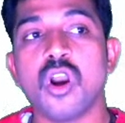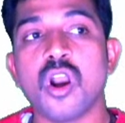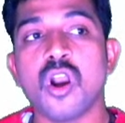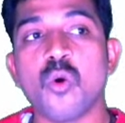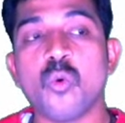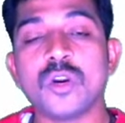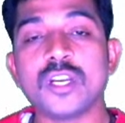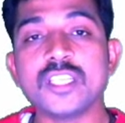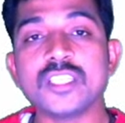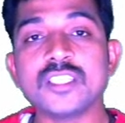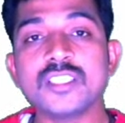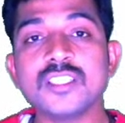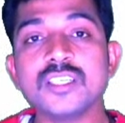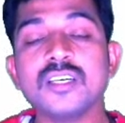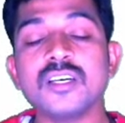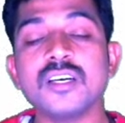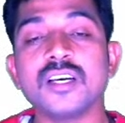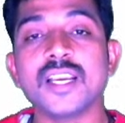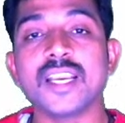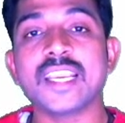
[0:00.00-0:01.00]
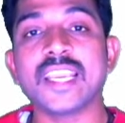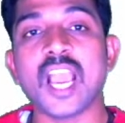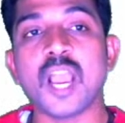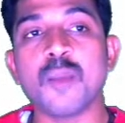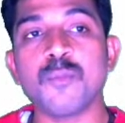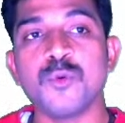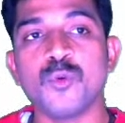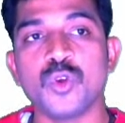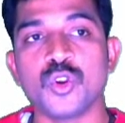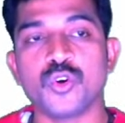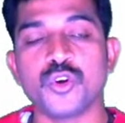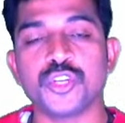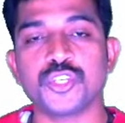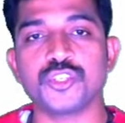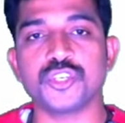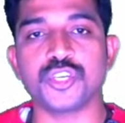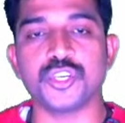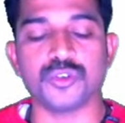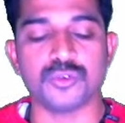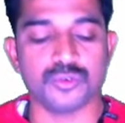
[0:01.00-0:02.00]
what is the gap you are going to
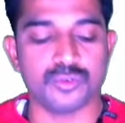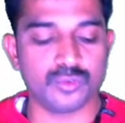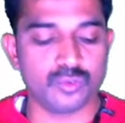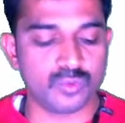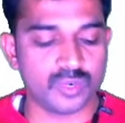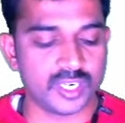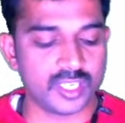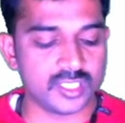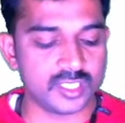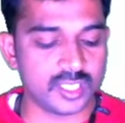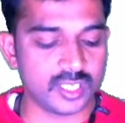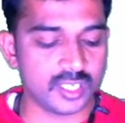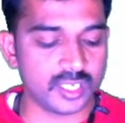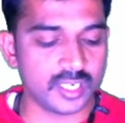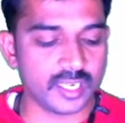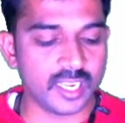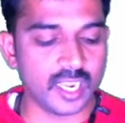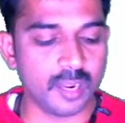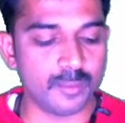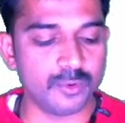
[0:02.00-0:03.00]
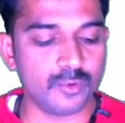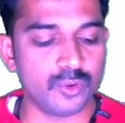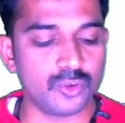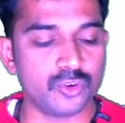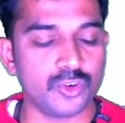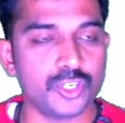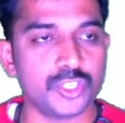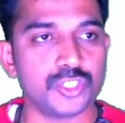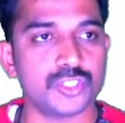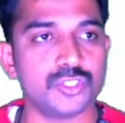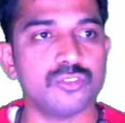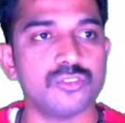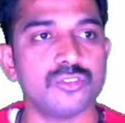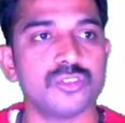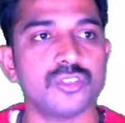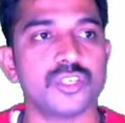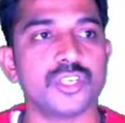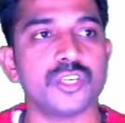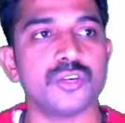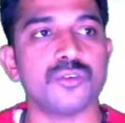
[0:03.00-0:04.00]
give? What is the gap you are going to
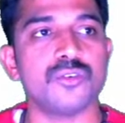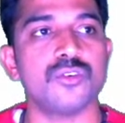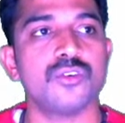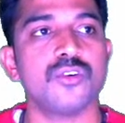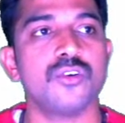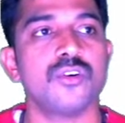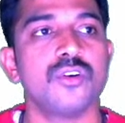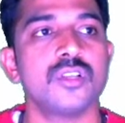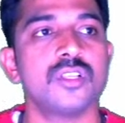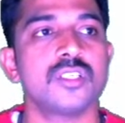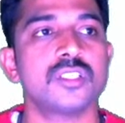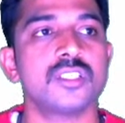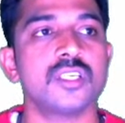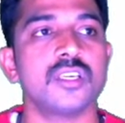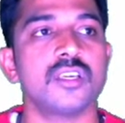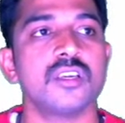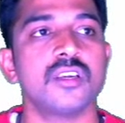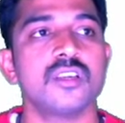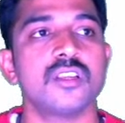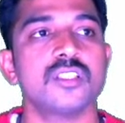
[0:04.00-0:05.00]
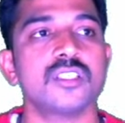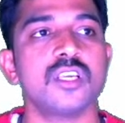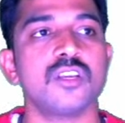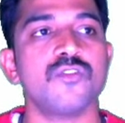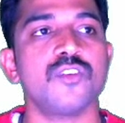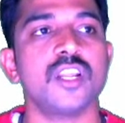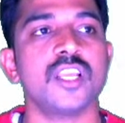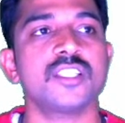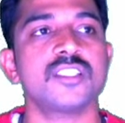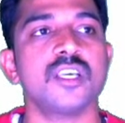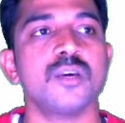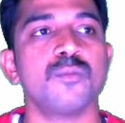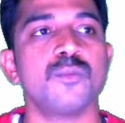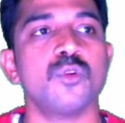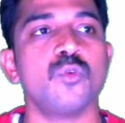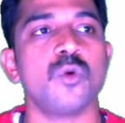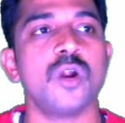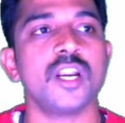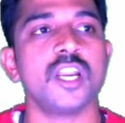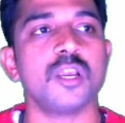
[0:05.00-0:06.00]
give? See, sir, for example,
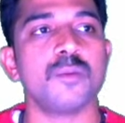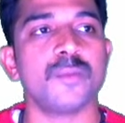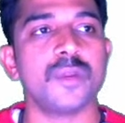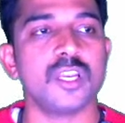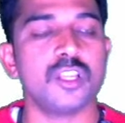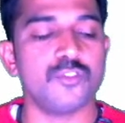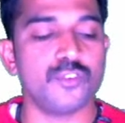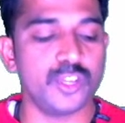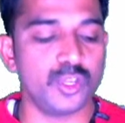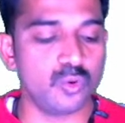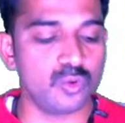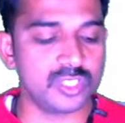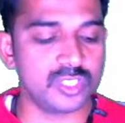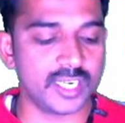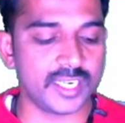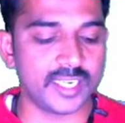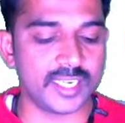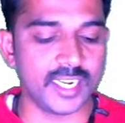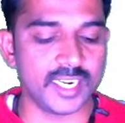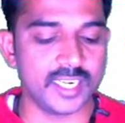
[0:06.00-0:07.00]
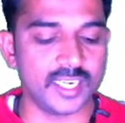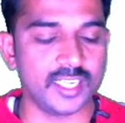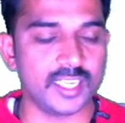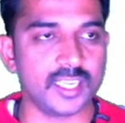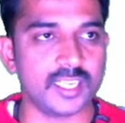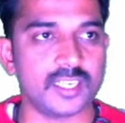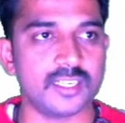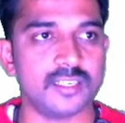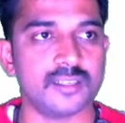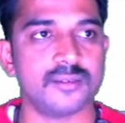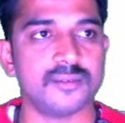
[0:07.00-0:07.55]
what happen if you use a 10 here?